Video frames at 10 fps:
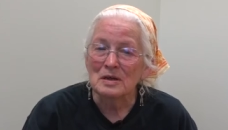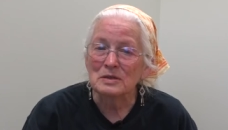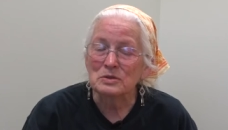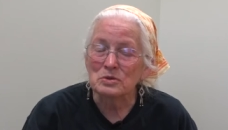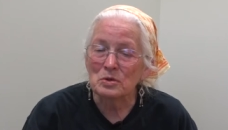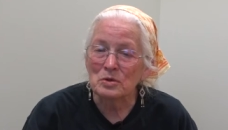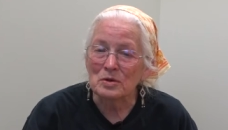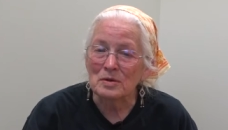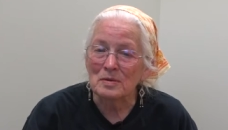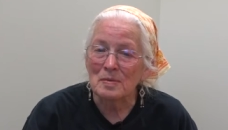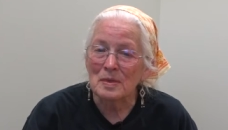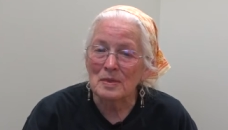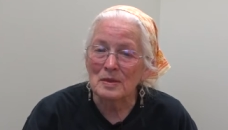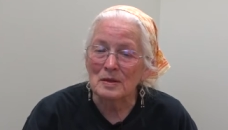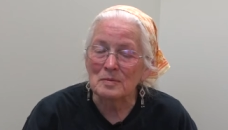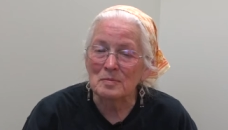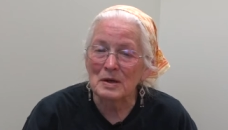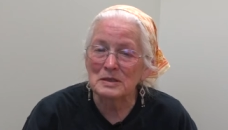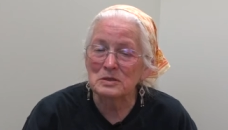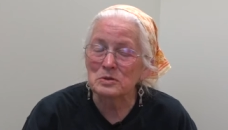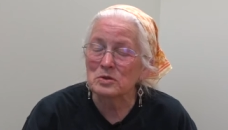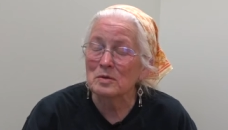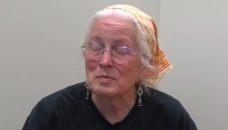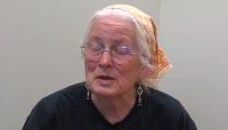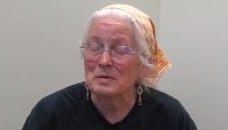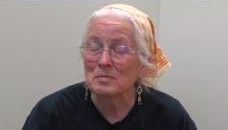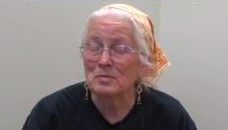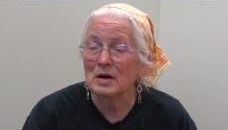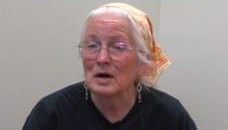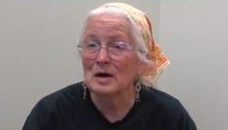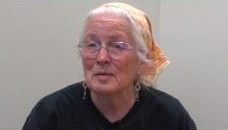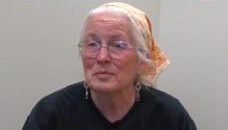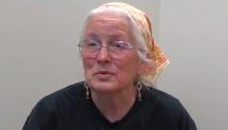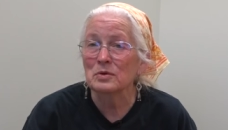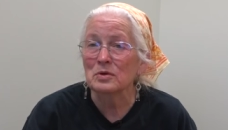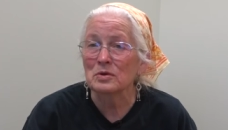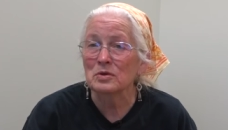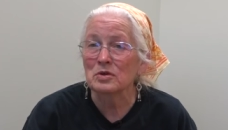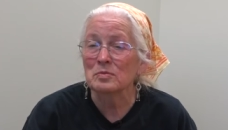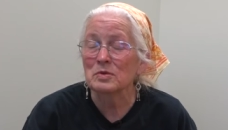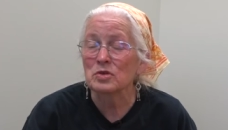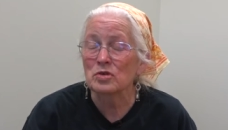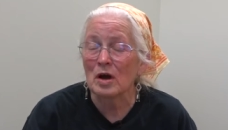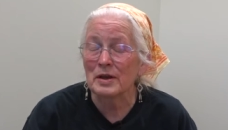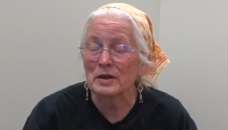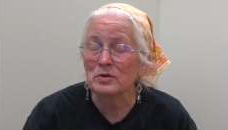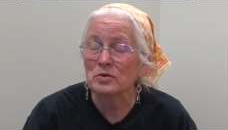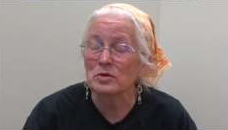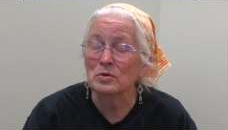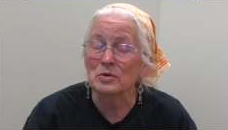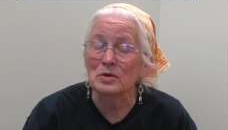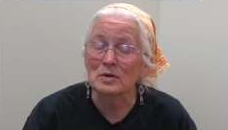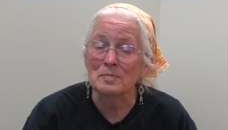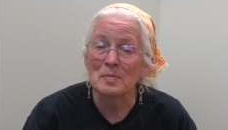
concern that places could be bombed or you could be shot into or